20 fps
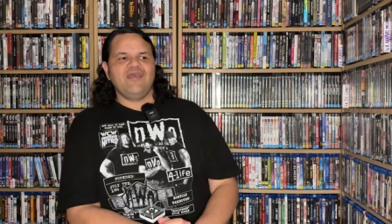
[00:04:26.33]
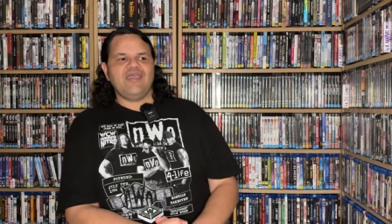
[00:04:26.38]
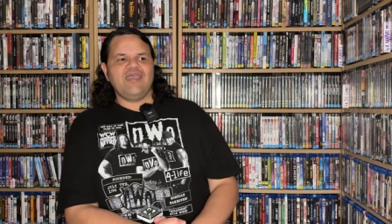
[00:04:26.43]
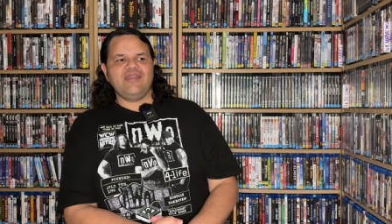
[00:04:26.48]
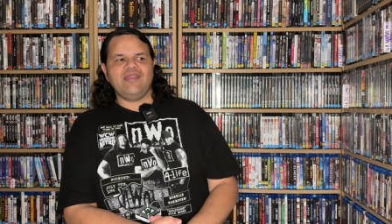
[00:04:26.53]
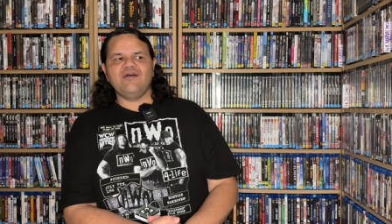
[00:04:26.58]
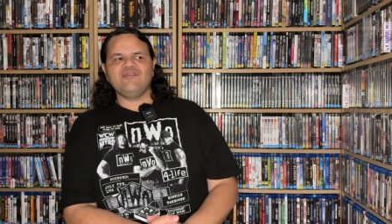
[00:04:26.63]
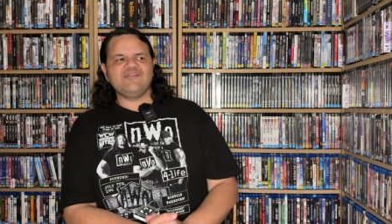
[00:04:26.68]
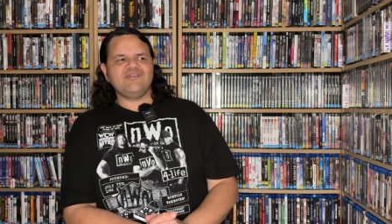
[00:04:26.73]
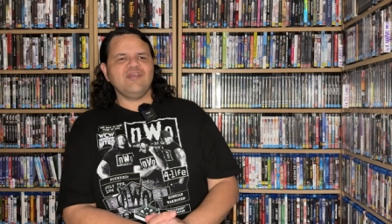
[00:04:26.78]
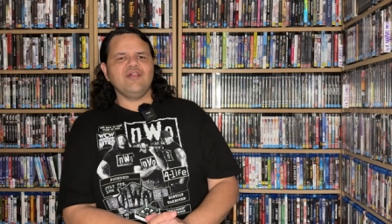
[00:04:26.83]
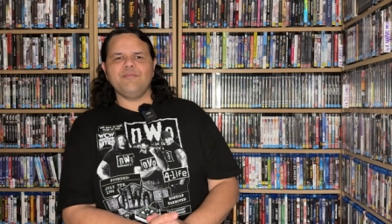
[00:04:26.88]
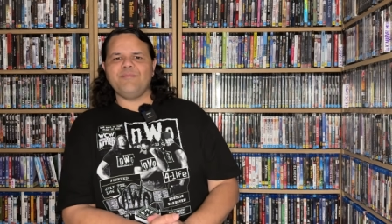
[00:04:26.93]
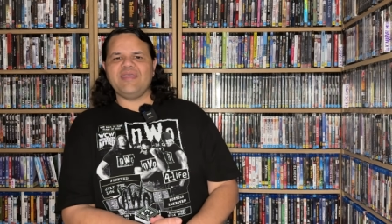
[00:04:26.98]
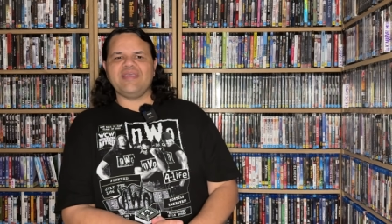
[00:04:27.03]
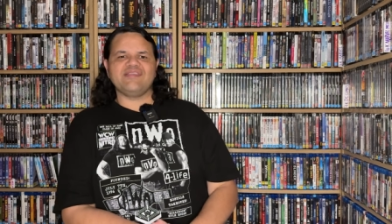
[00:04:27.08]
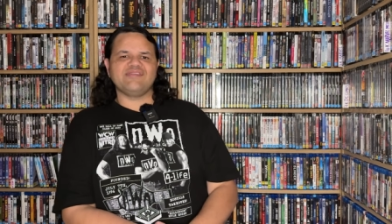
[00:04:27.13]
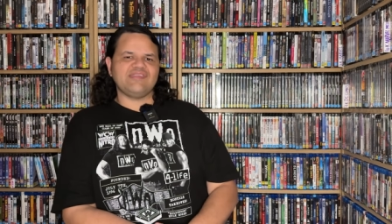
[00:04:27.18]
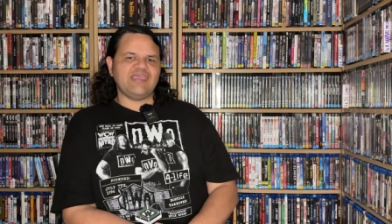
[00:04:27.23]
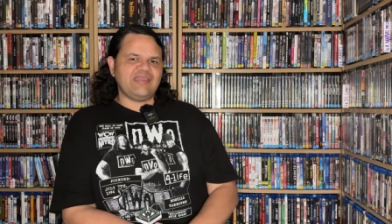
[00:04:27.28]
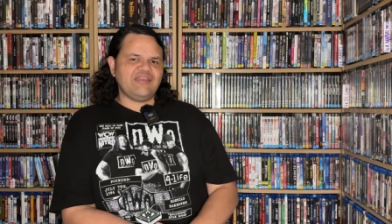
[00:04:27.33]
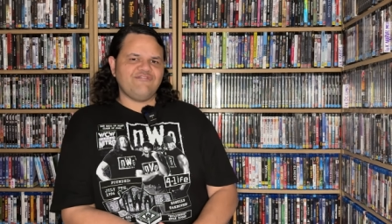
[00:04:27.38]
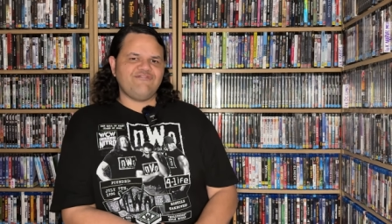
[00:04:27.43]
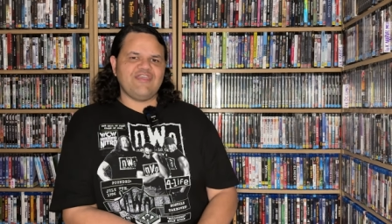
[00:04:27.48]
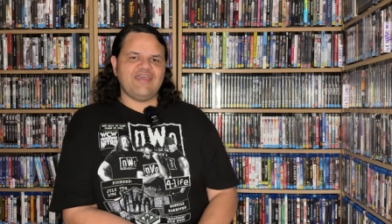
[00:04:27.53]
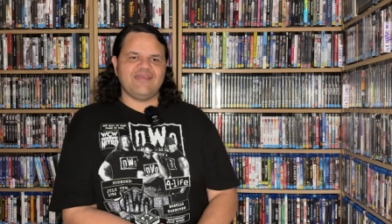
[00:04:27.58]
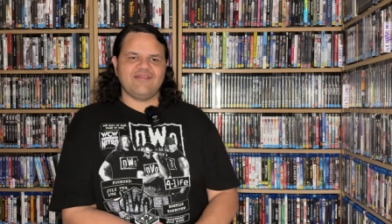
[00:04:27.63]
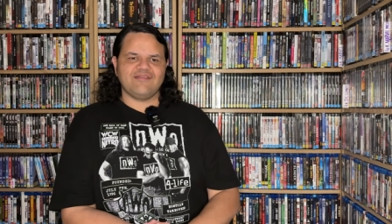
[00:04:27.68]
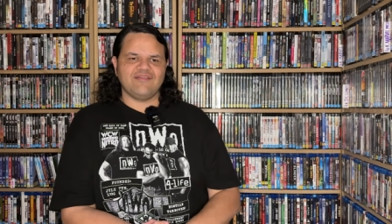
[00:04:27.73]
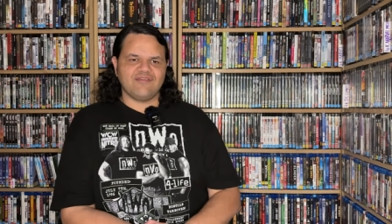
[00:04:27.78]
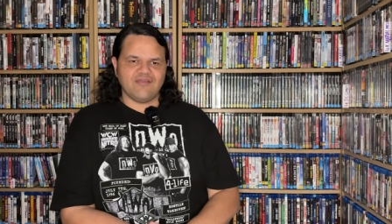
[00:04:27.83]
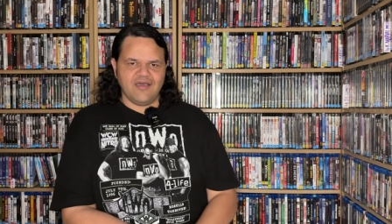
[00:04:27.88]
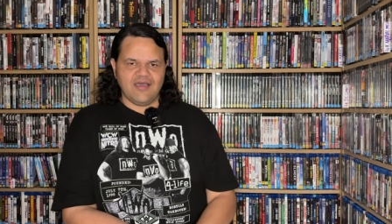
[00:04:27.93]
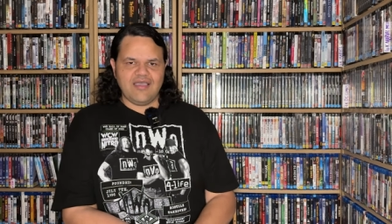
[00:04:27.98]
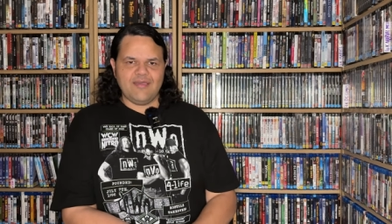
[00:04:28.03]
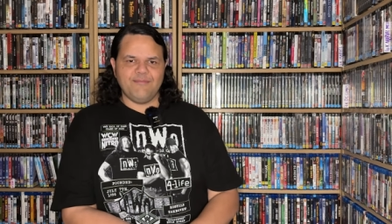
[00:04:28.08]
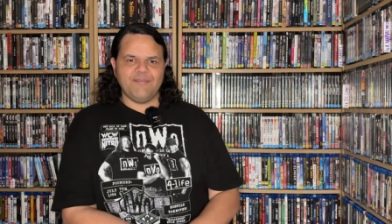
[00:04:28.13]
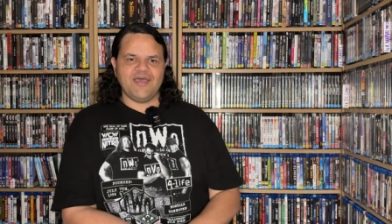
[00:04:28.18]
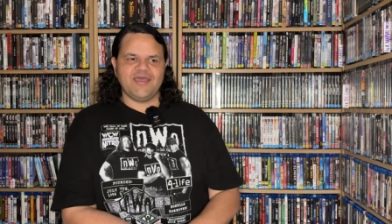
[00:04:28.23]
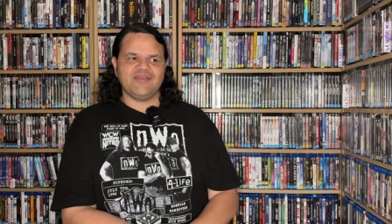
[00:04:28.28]
And I was still a big Cena fan at the
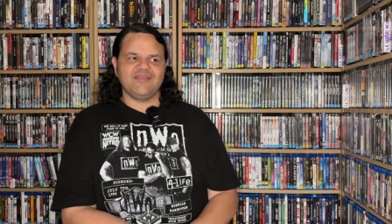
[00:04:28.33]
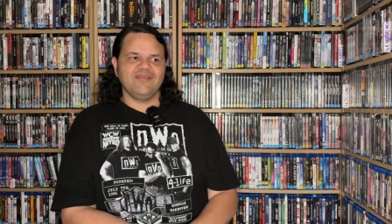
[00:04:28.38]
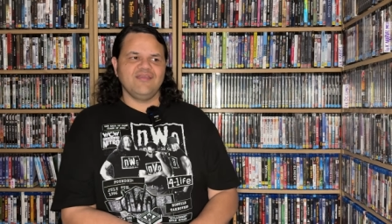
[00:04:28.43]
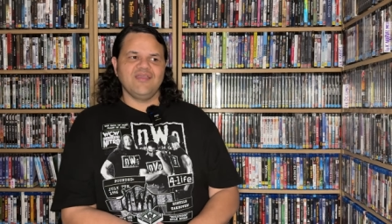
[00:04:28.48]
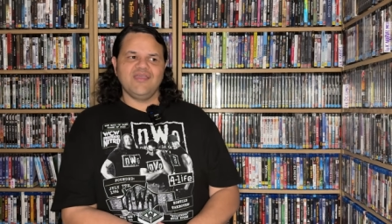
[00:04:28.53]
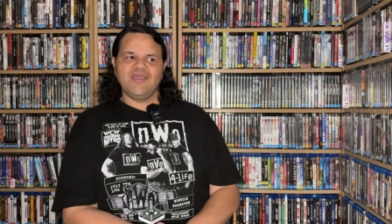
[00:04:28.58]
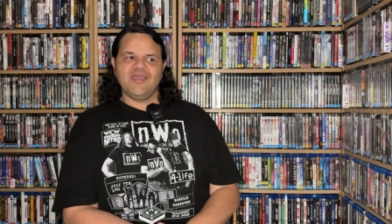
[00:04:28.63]
time, but